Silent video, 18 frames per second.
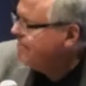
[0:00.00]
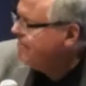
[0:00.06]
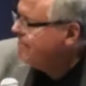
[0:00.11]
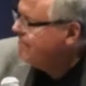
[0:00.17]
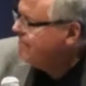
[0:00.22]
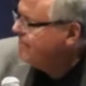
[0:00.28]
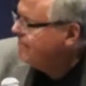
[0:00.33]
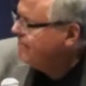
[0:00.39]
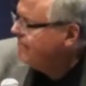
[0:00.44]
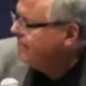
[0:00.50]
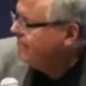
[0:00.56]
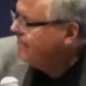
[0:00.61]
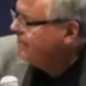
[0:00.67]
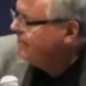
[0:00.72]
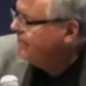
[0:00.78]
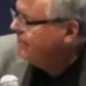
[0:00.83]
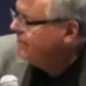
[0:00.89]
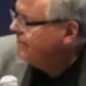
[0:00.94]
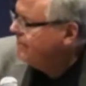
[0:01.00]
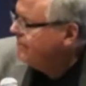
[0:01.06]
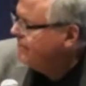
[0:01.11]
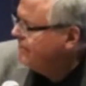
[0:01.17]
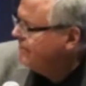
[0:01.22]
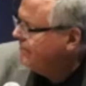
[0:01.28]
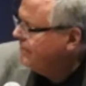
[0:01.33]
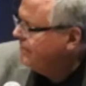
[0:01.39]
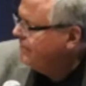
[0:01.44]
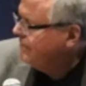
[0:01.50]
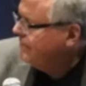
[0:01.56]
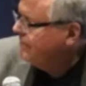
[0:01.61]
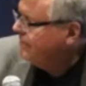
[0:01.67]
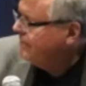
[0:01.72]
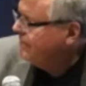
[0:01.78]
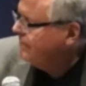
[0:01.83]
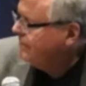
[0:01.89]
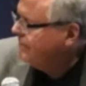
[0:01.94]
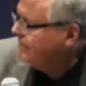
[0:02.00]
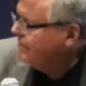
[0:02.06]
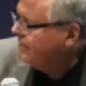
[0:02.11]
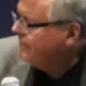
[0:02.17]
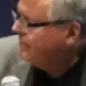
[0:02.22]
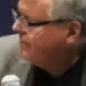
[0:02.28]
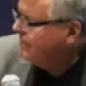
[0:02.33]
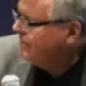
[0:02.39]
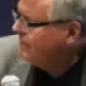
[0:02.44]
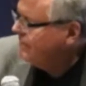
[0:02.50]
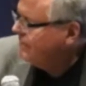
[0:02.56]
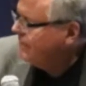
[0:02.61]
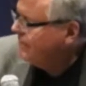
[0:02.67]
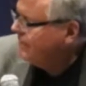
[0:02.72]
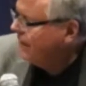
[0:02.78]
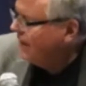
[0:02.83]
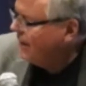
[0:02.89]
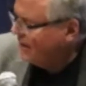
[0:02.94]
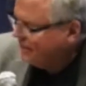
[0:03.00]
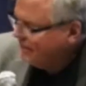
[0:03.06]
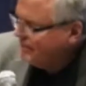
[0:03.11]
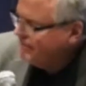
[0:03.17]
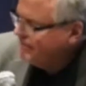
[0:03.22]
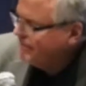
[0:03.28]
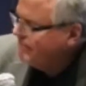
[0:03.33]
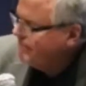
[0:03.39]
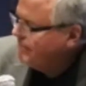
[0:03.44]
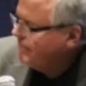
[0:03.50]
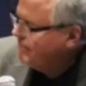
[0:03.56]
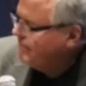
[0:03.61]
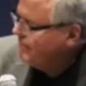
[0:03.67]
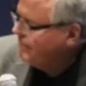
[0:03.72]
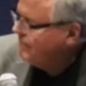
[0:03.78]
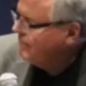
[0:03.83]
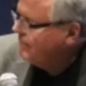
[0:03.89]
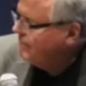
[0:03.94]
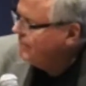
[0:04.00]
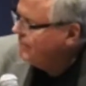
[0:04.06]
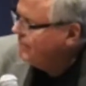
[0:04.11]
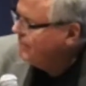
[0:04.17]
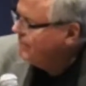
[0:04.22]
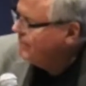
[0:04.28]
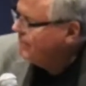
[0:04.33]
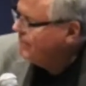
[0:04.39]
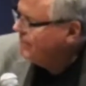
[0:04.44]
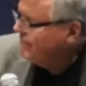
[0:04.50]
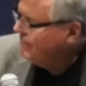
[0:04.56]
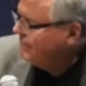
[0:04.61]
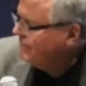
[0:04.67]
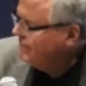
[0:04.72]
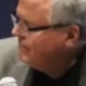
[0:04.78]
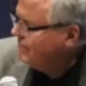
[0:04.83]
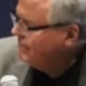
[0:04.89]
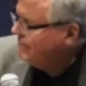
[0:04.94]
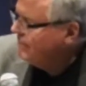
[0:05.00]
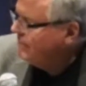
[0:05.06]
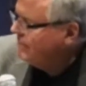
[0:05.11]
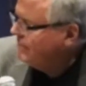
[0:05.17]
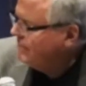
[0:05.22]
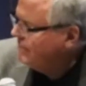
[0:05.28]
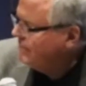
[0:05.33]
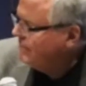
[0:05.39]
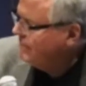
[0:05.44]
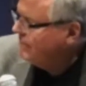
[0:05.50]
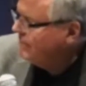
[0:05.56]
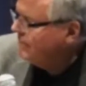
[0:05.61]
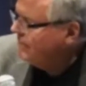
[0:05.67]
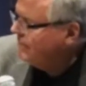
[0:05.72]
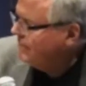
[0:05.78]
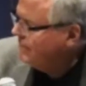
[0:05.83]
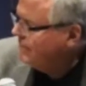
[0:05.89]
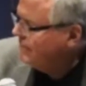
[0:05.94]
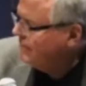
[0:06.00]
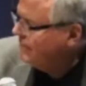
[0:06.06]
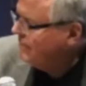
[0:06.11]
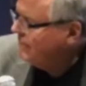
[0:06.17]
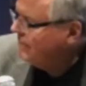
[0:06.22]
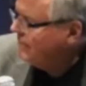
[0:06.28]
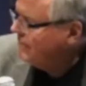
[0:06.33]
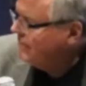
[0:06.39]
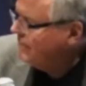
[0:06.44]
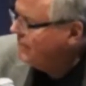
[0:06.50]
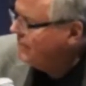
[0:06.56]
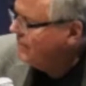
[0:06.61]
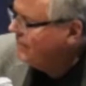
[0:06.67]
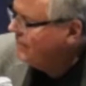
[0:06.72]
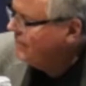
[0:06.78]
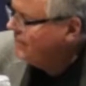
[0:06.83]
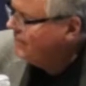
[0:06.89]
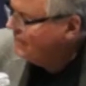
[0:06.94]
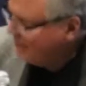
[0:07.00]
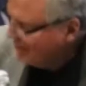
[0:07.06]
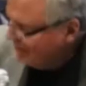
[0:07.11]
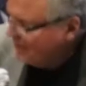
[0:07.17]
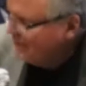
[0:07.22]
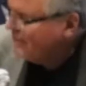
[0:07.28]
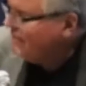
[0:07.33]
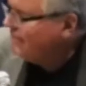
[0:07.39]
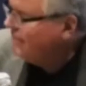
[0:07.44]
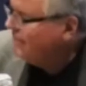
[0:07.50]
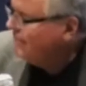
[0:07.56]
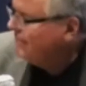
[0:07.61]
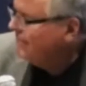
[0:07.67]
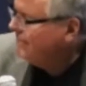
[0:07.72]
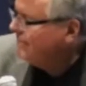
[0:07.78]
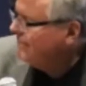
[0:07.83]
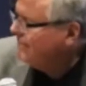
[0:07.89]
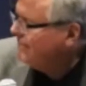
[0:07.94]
No words are spoken by the person on screen.